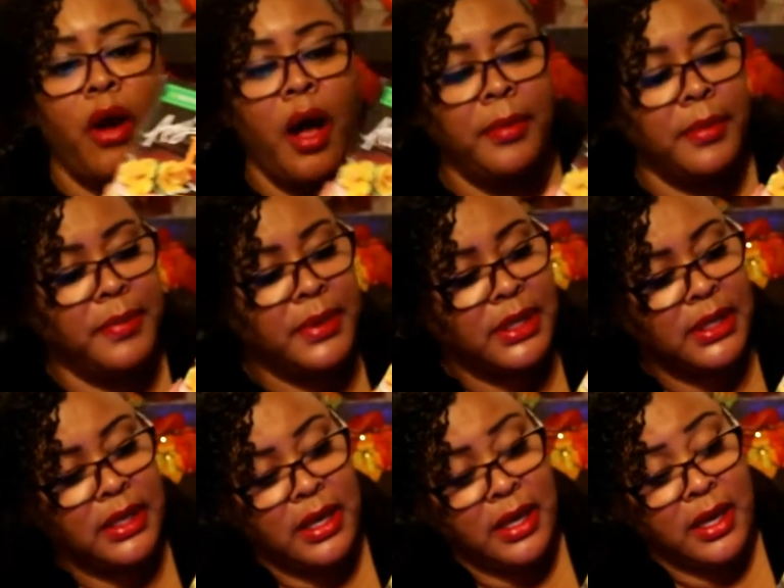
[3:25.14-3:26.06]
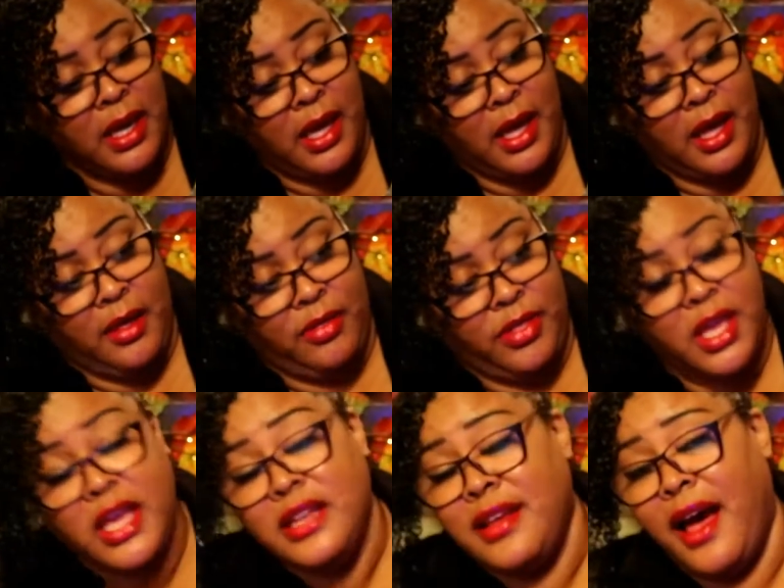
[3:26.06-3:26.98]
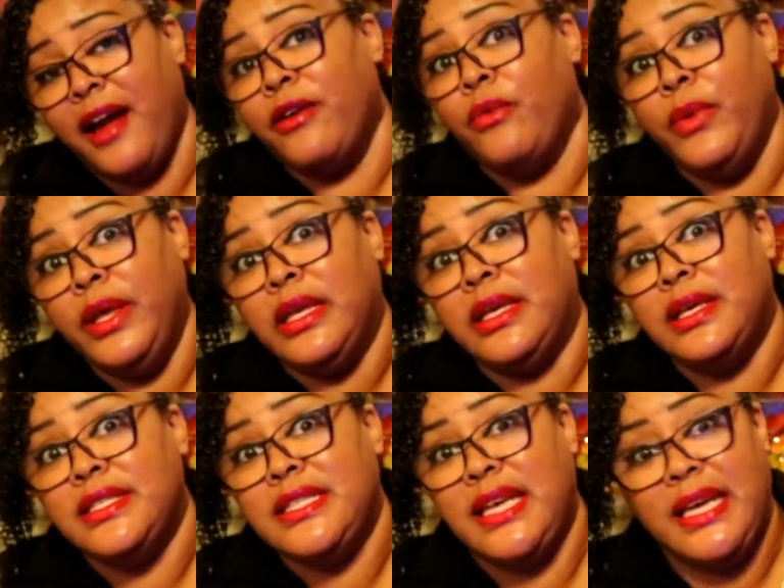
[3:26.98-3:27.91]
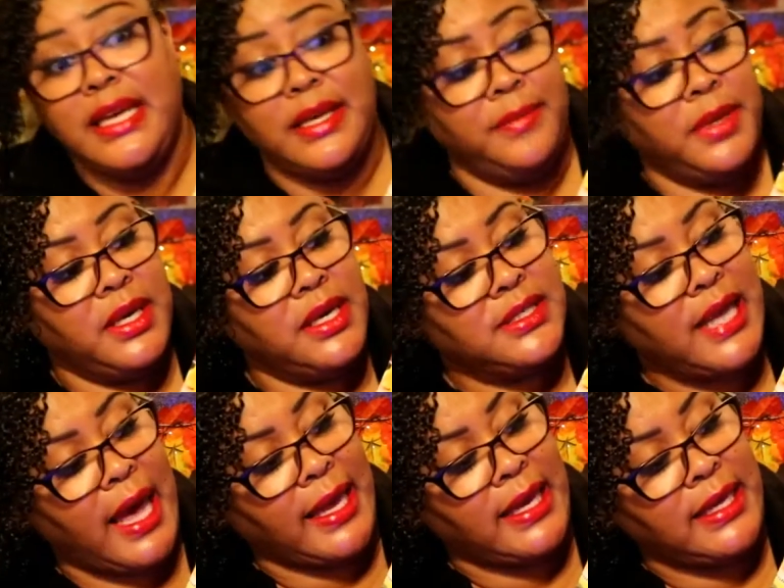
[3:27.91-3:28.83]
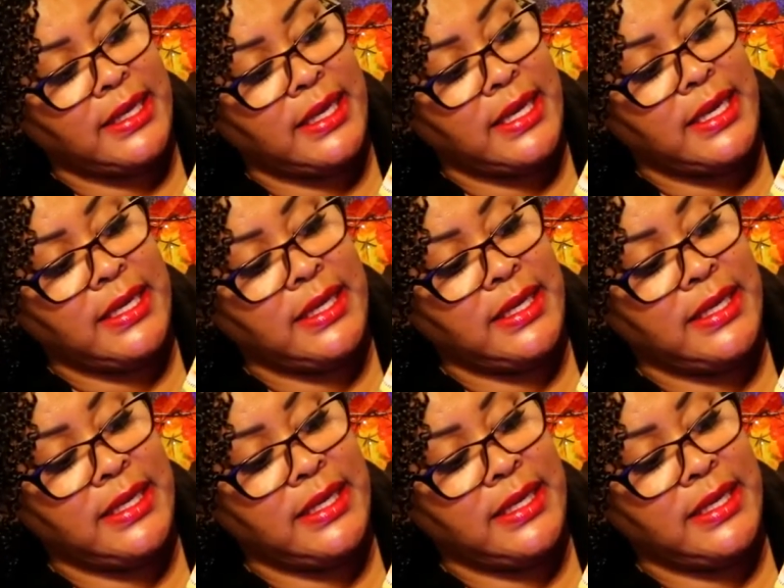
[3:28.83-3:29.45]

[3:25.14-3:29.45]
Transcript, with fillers: probably the entire week to eat because I can eat